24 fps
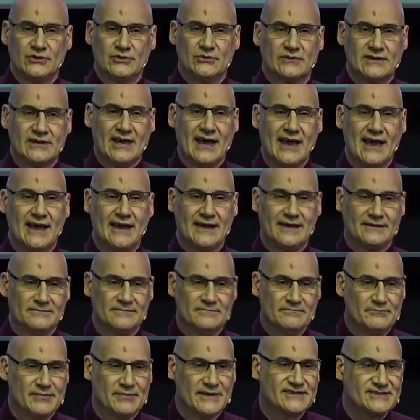can't
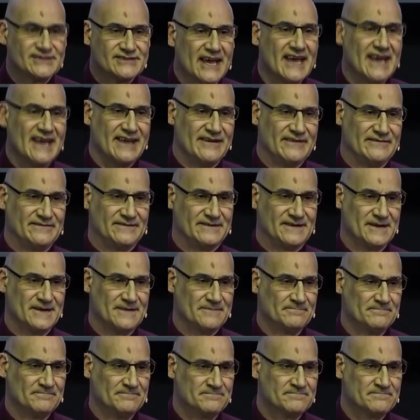be saved.
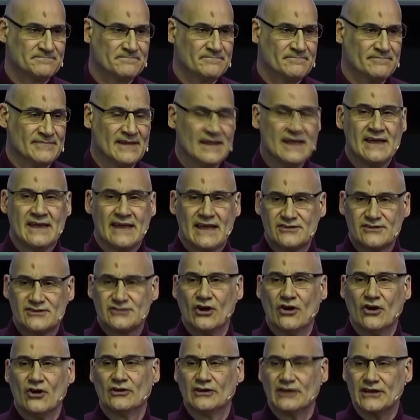It's
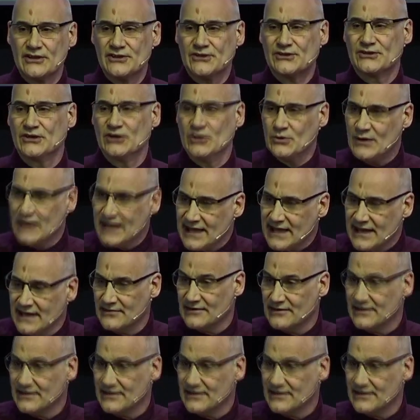only through hearing.